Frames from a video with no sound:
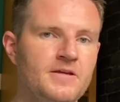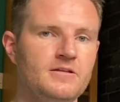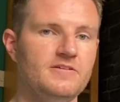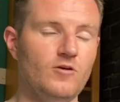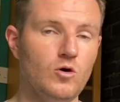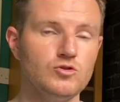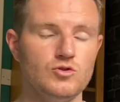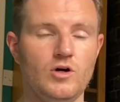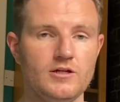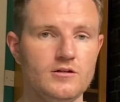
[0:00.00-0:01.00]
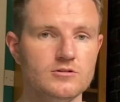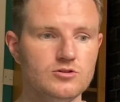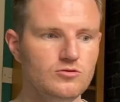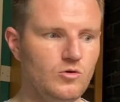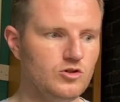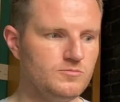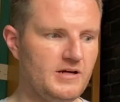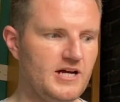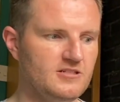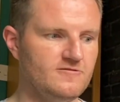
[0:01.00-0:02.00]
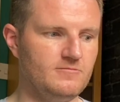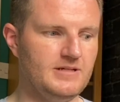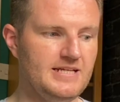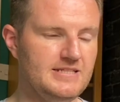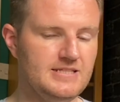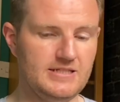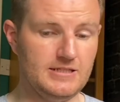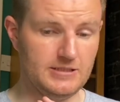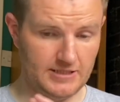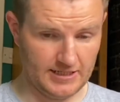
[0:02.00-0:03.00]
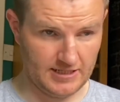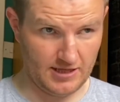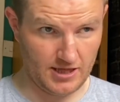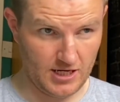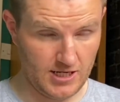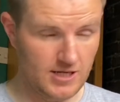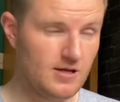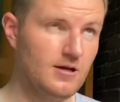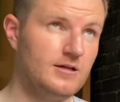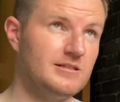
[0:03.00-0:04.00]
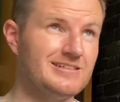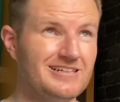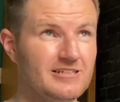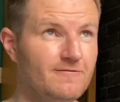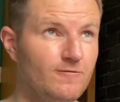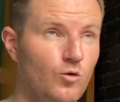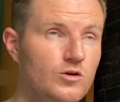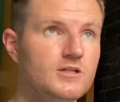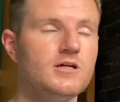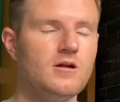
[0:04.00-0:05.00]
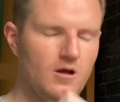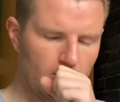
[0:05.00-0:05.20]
They've also got another 2 washbacks from 1963, 64 year,